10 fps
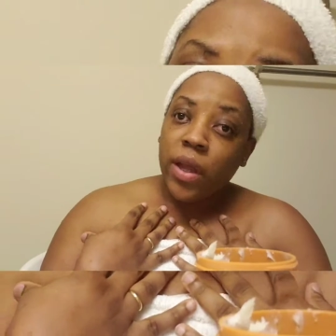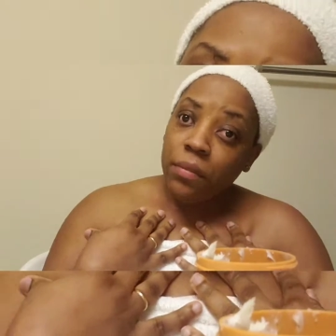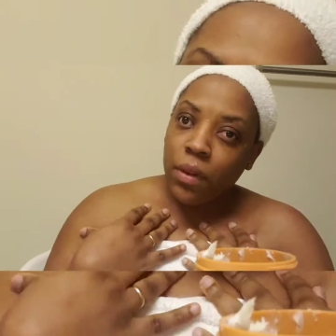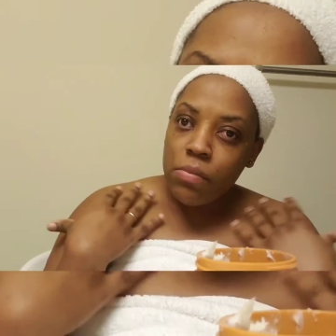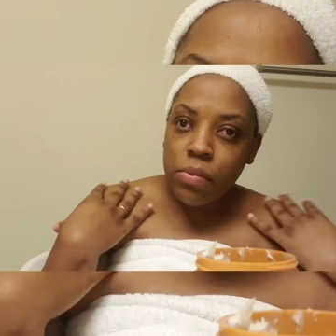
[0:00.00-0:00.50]

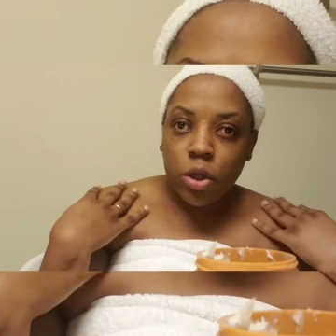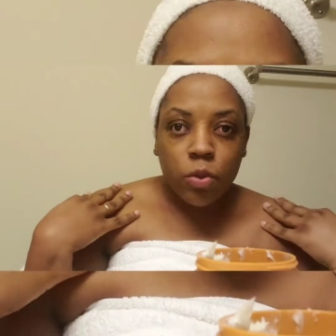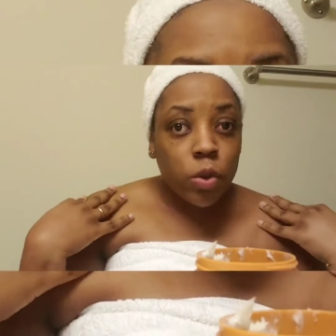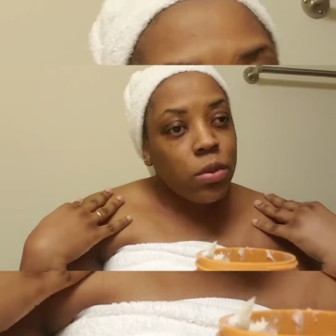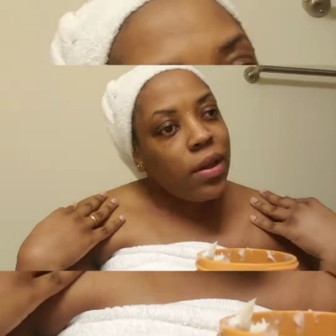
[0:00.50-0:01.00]
I'm
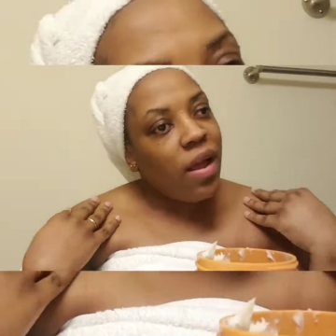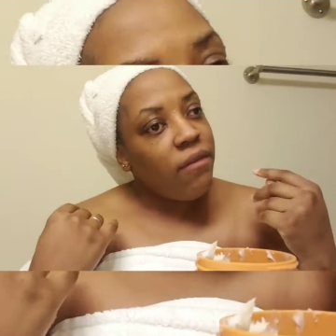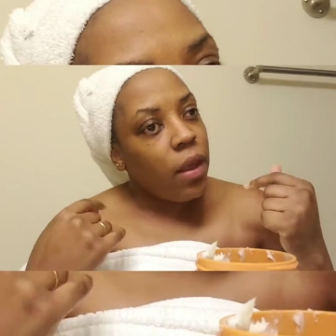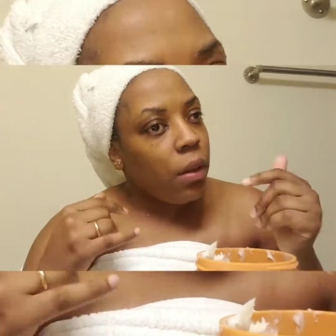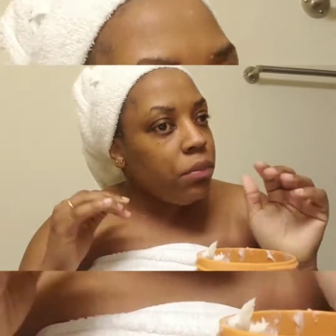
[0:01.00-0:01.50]
back
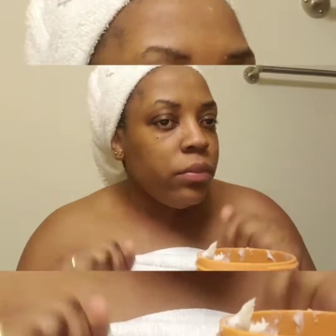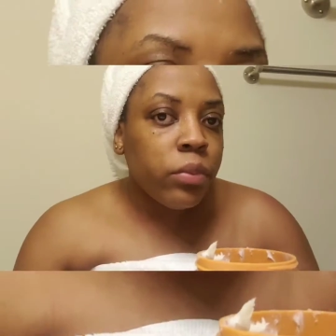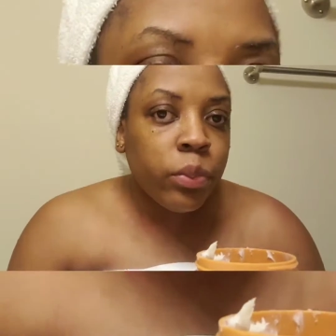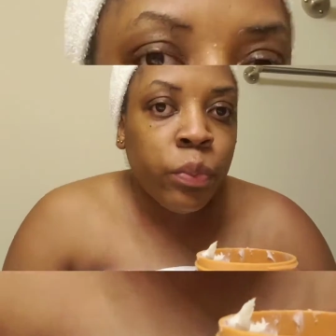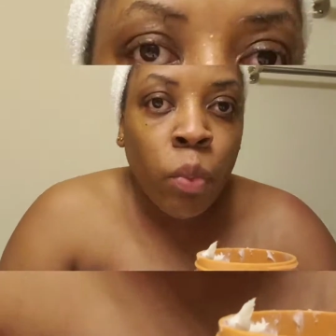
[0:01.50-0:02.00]
after
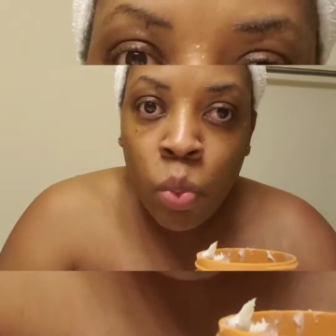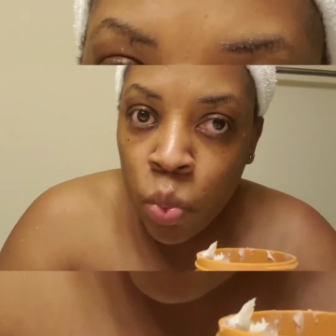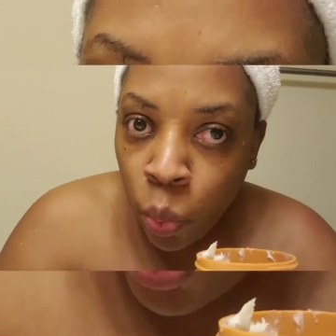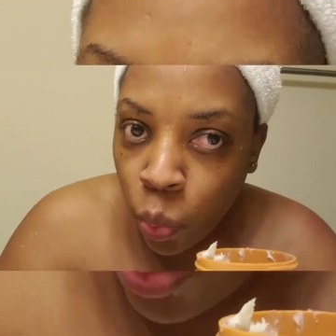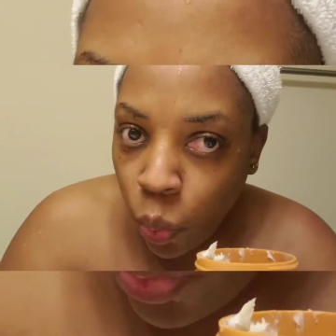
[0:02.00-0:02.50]
cleaning my
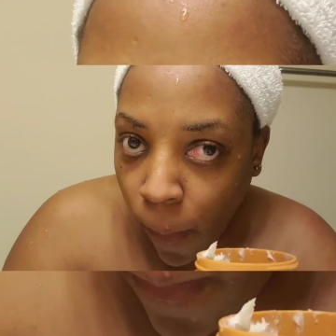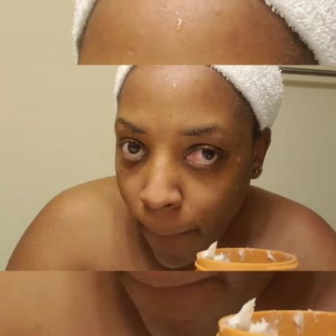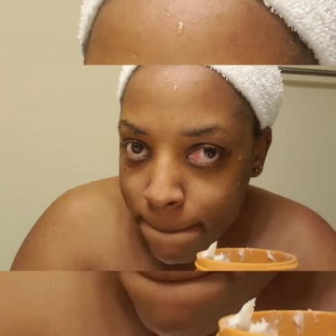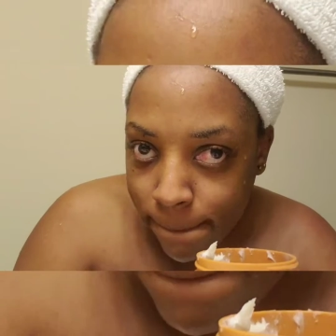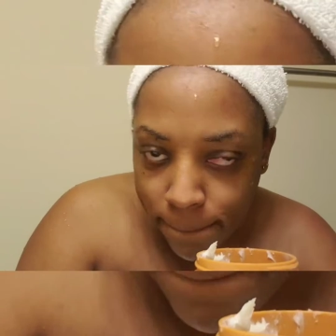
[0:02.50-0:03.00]
face,
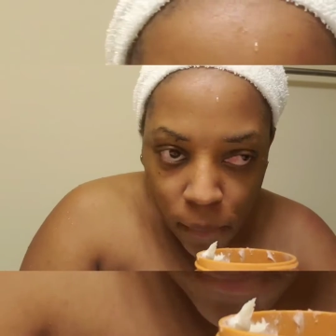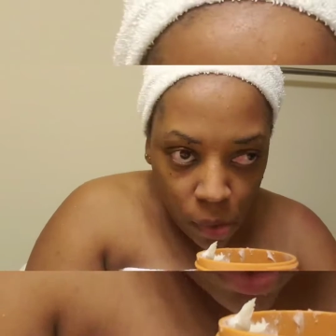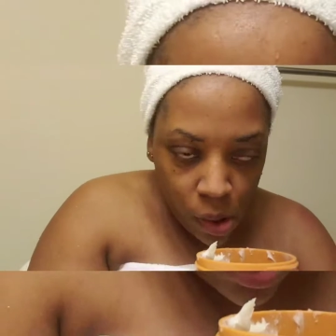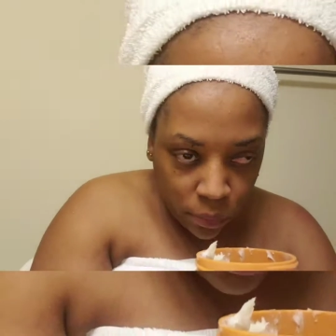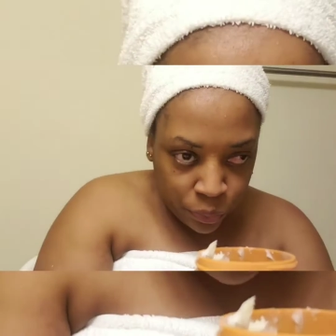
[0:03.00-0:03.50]
girl.